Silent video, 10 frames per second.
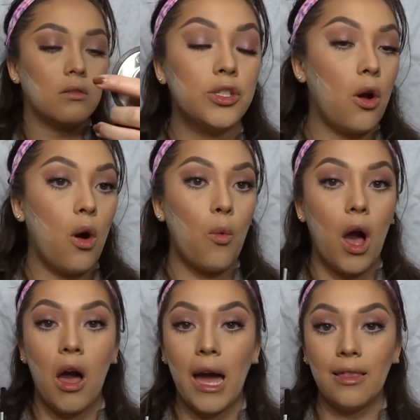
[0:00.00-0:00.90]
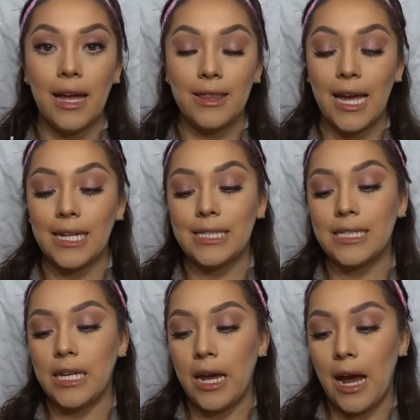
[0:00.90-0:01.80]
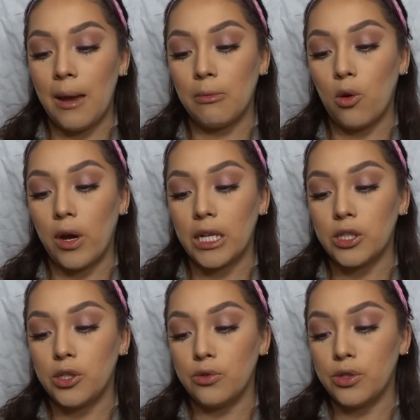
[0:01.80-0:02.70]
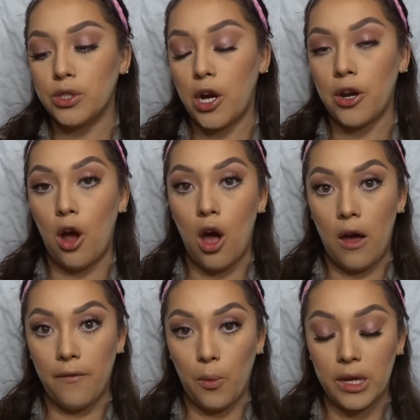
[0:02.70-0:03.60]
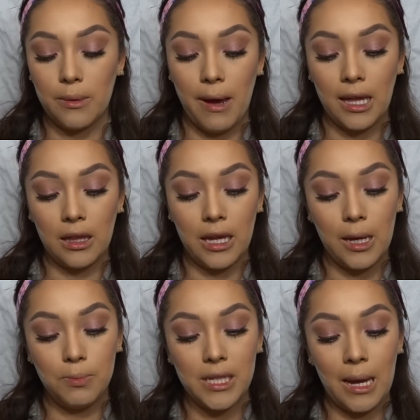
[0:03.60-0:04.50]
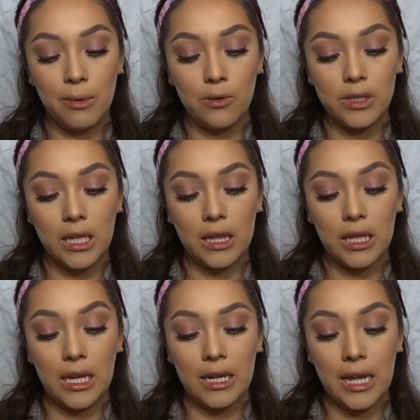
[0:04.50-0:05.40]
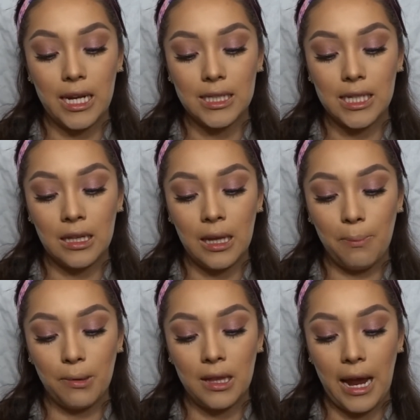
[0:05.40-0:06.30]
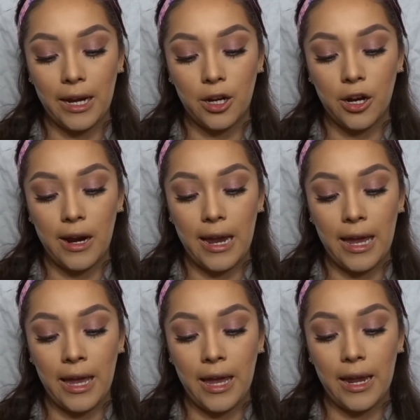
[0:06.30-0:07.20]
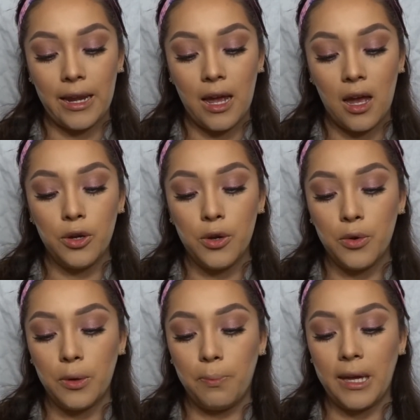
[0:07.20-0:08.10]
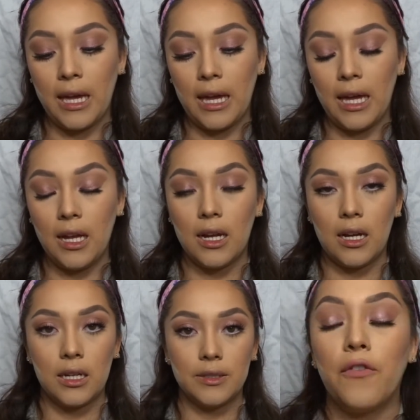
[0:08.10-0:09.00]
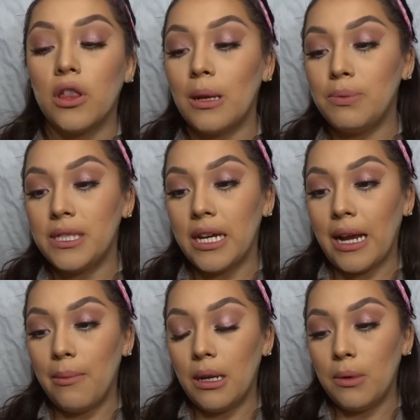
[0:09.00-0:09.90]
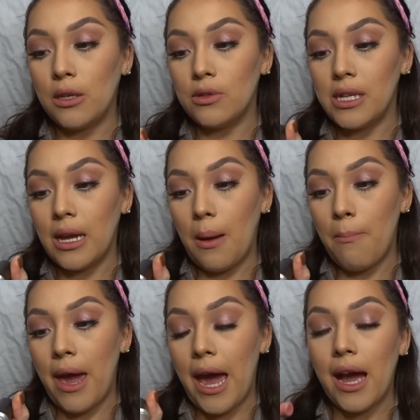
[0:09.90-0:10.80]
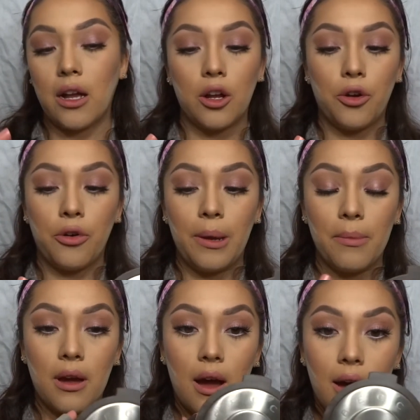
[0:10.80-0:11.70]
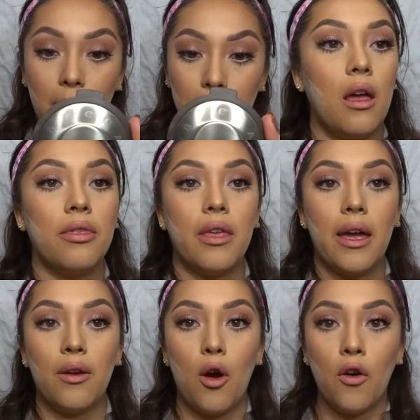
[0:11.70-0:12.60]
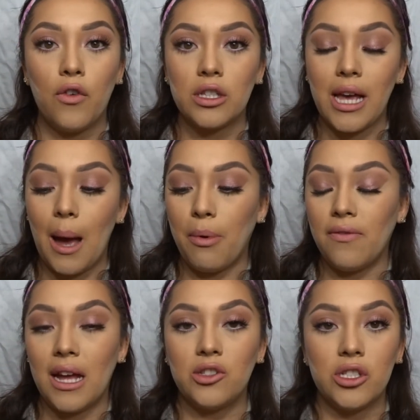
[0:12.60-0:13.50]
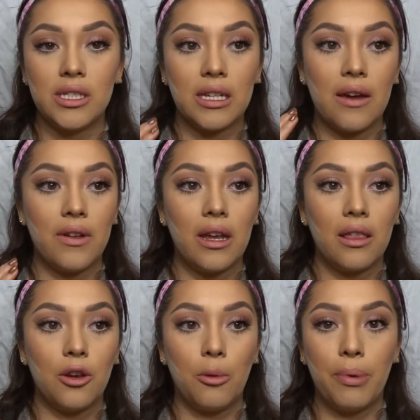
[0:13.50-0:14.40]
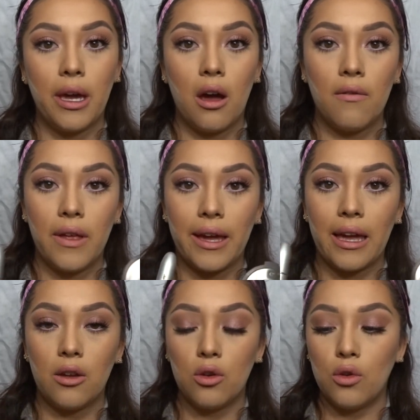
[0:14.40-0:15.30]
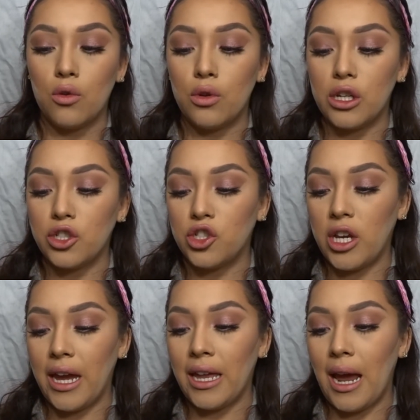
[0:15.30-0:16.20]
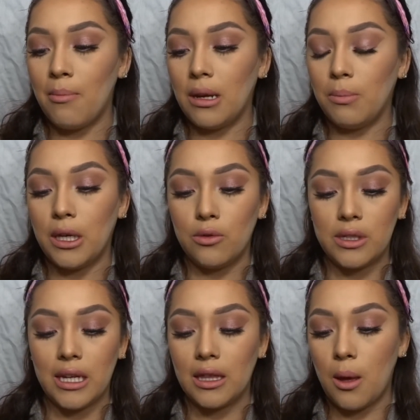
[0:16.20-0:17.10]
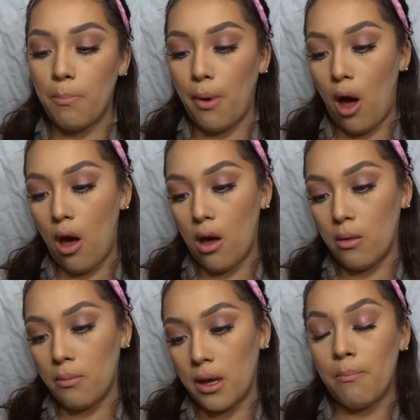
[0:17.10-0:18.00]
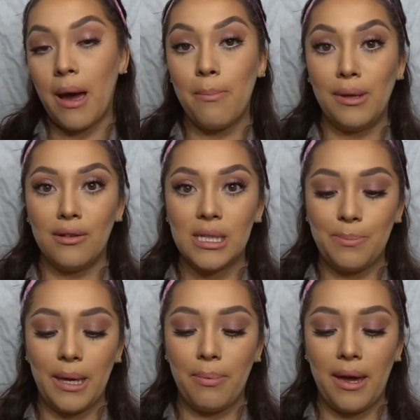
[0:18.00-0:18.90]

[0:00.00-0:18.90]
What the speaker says: So while I let that sit, I'm going to start off with my lips. I'm using the NYX lip liner in Nude Pink. For lipstick, I'm going to be using MAC Cream Cup. And then over top of that, just to give it a little bit of like a nude shade, I'm going to be using the Balm My Bills Be